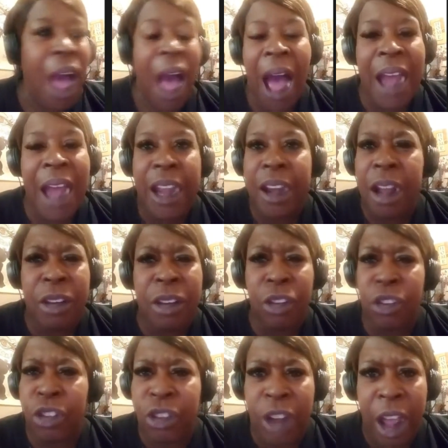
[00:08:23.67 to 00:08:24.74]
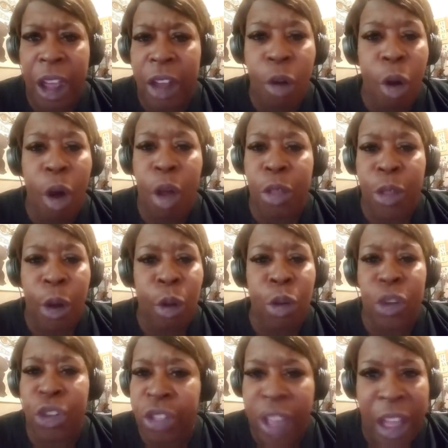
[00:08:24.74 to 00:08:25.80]
I didn't understand all
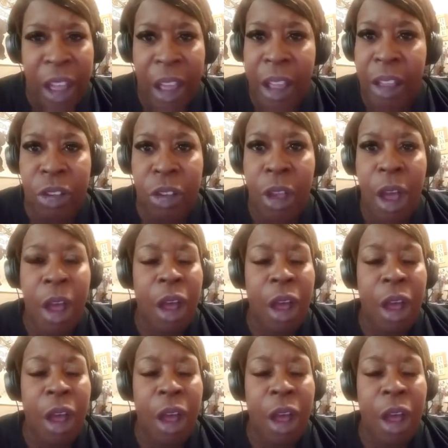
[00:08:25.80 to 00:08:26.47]
those things.